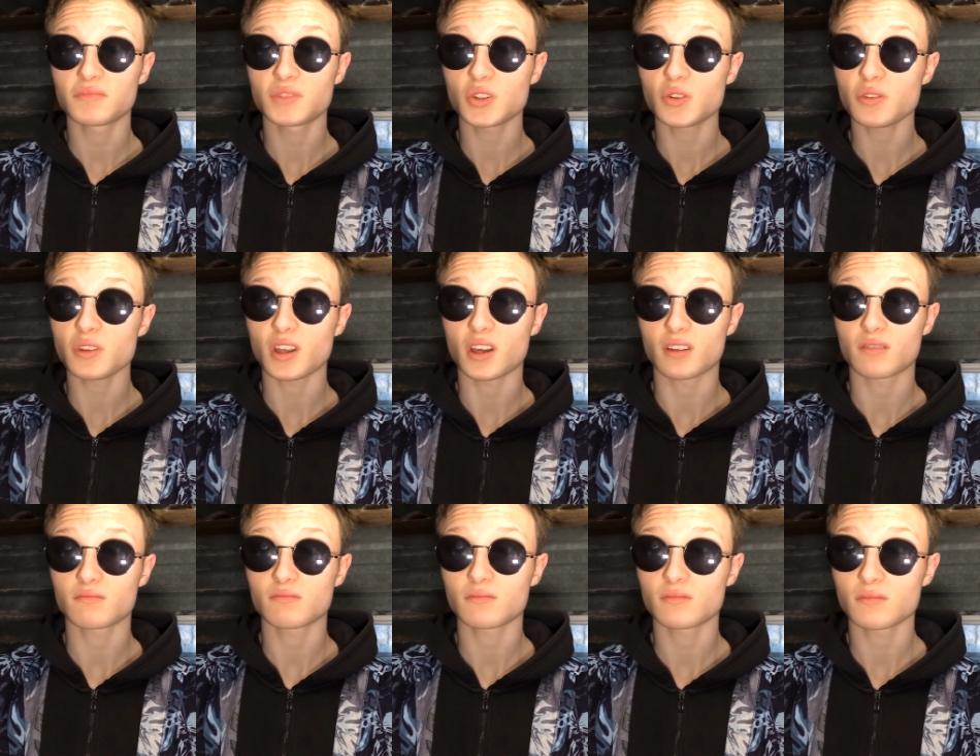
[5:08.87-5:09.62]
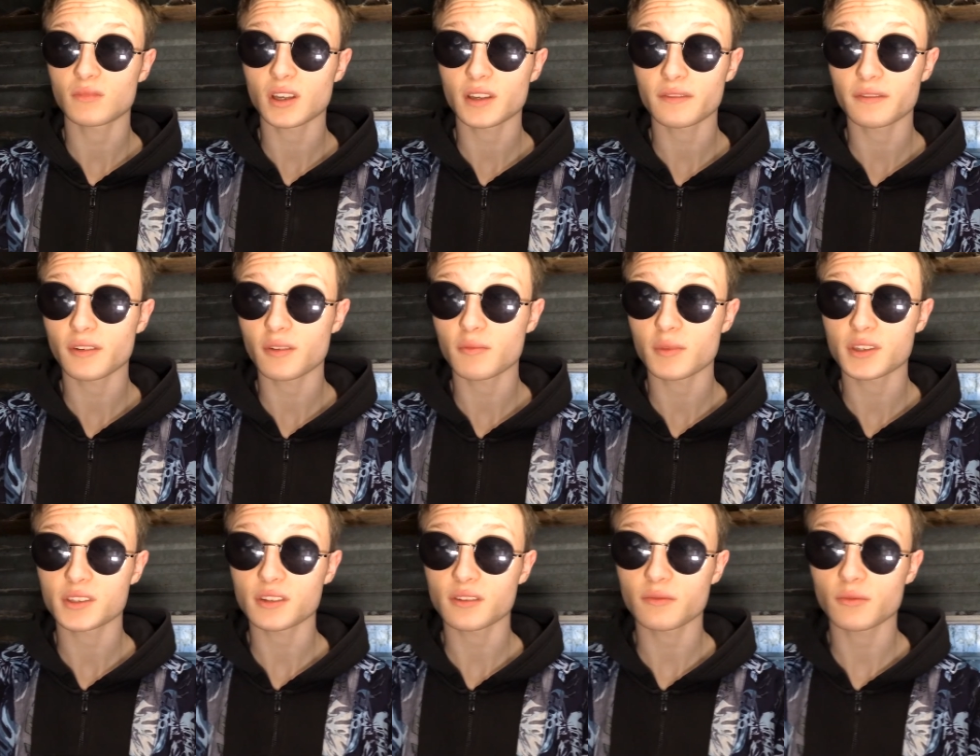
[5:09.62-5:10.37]
do that. I found
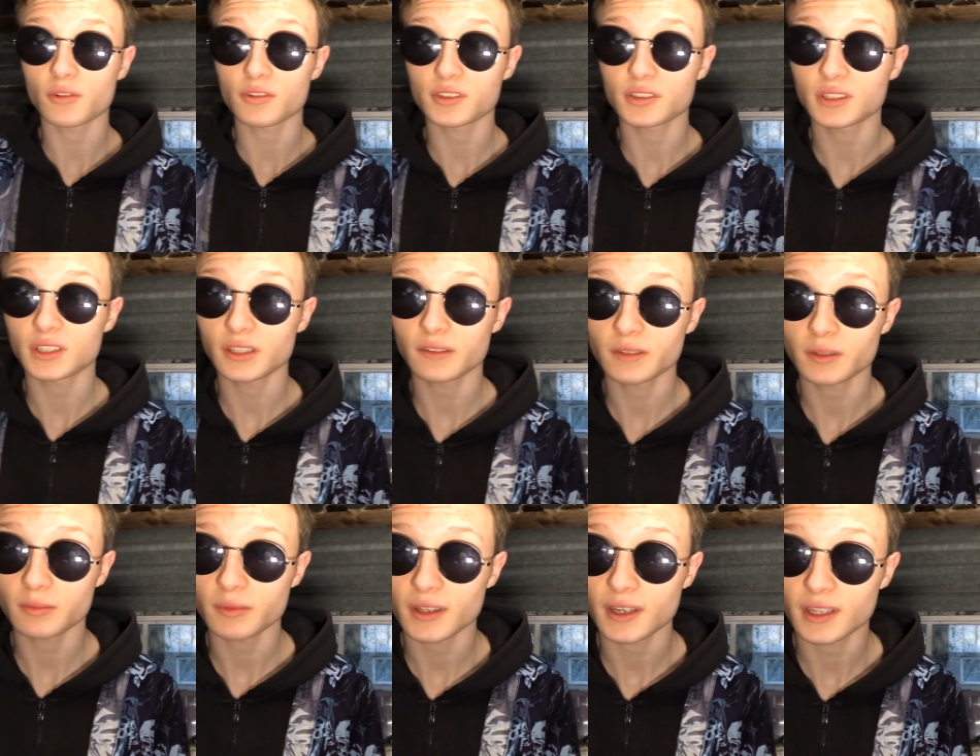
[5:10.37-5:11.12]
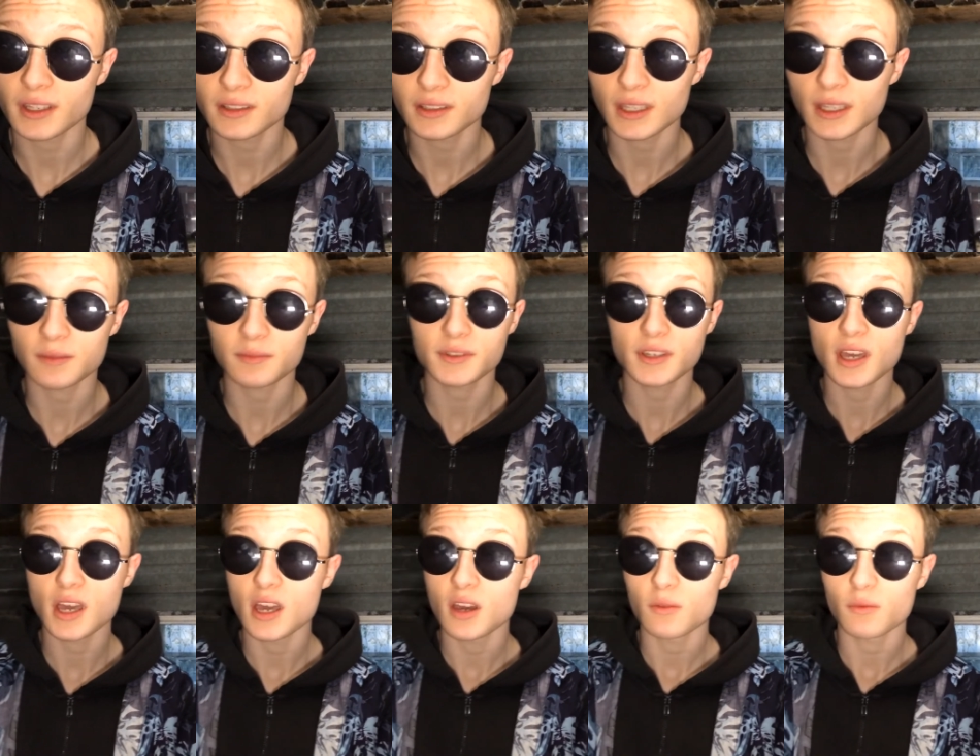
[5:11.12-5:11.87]
myself watching TV plenty of times
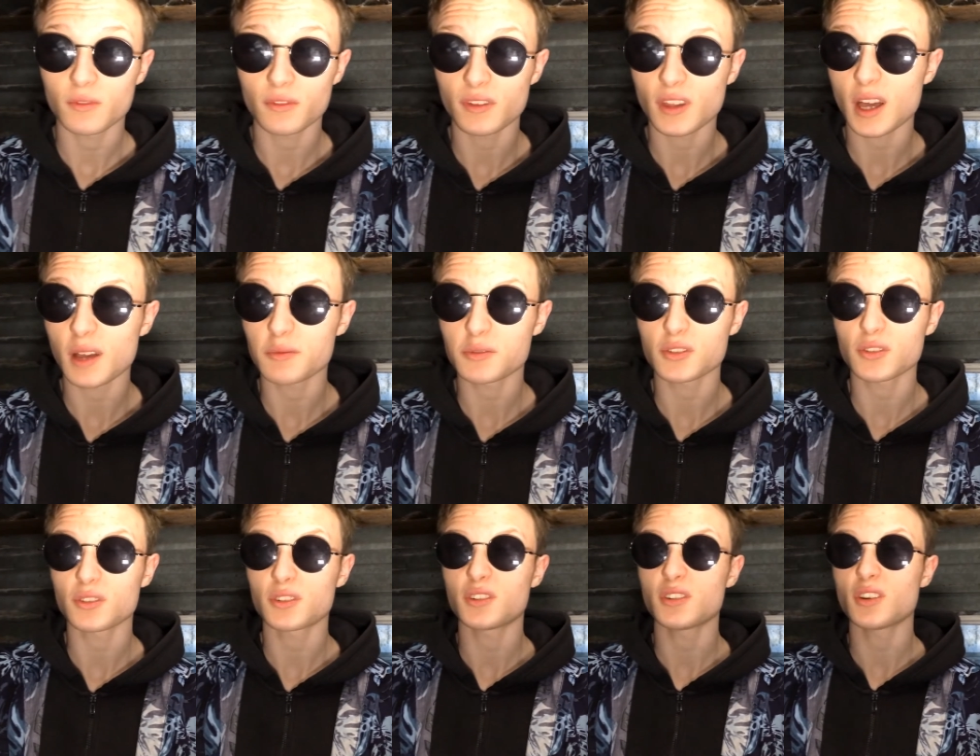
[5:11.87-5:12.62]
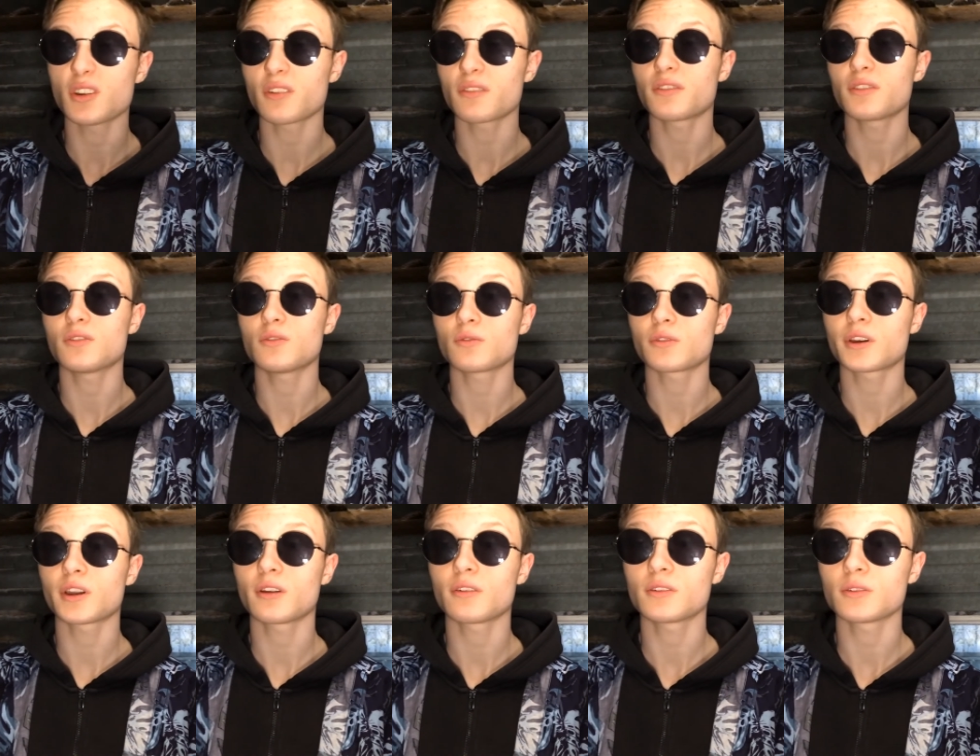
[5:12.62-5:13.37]
with absolutely nothing, no
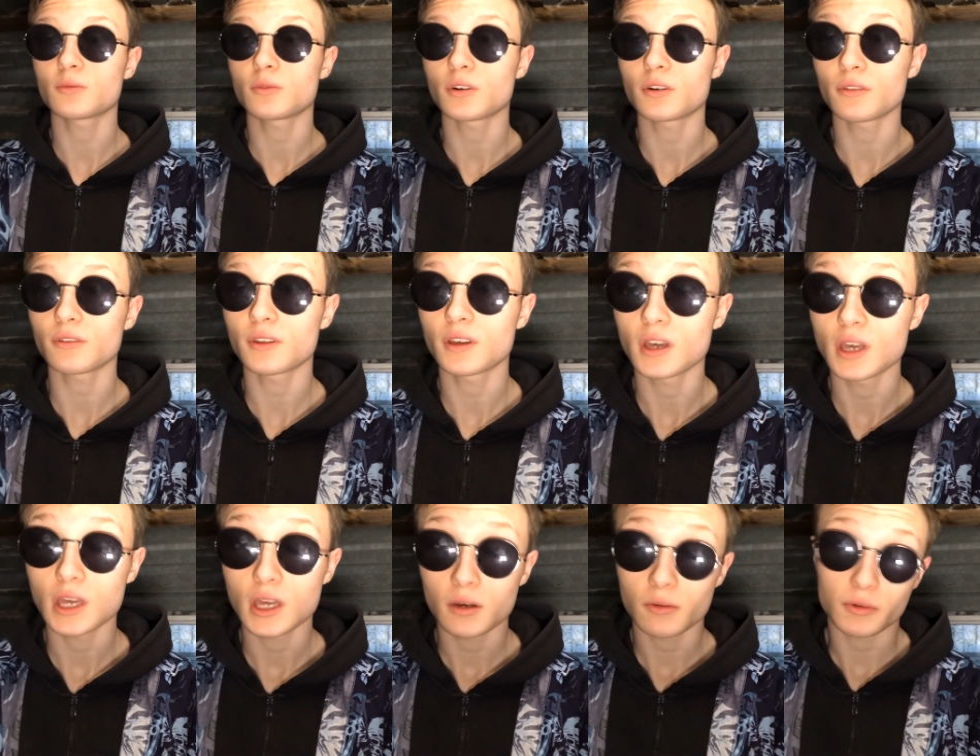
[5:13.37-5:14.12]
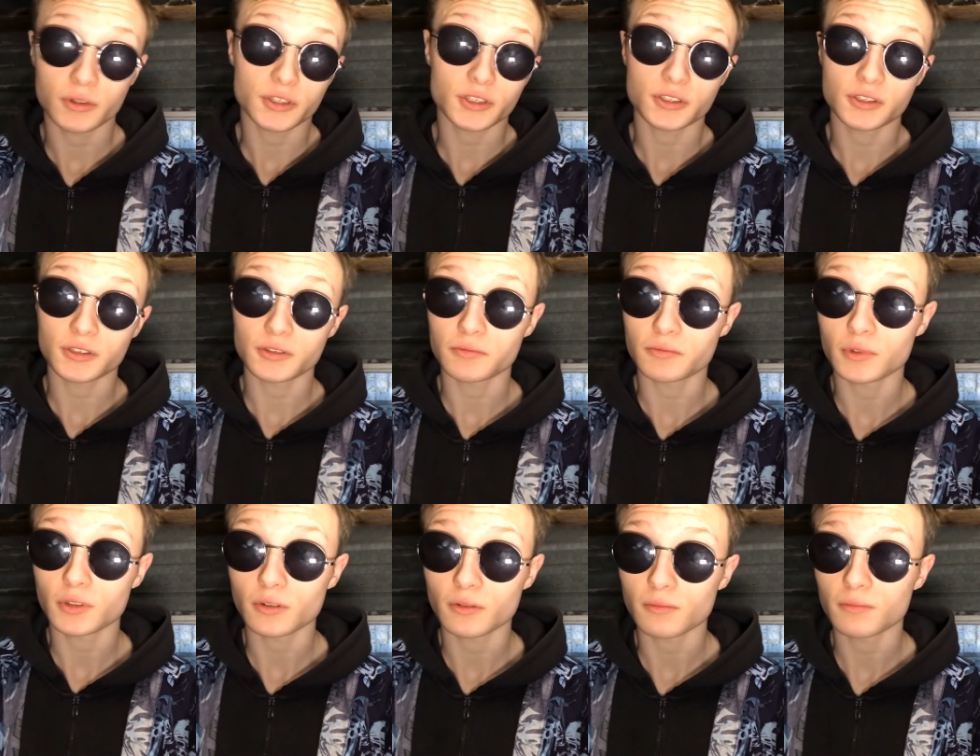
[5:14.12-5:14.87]
care in the world, which is,
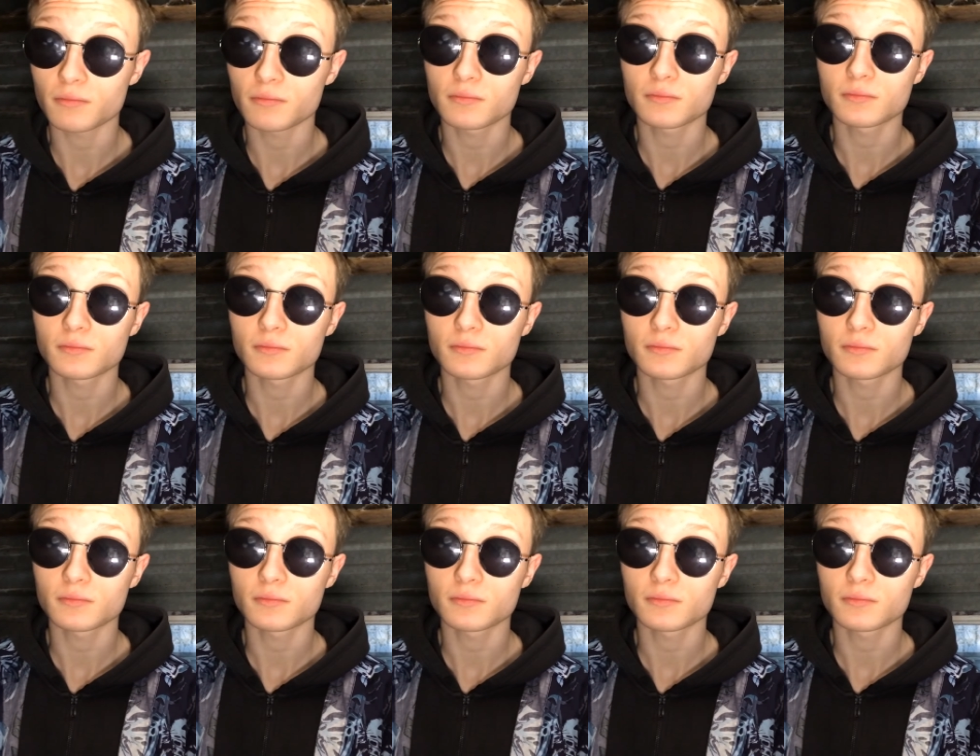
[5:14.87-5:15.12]
you know,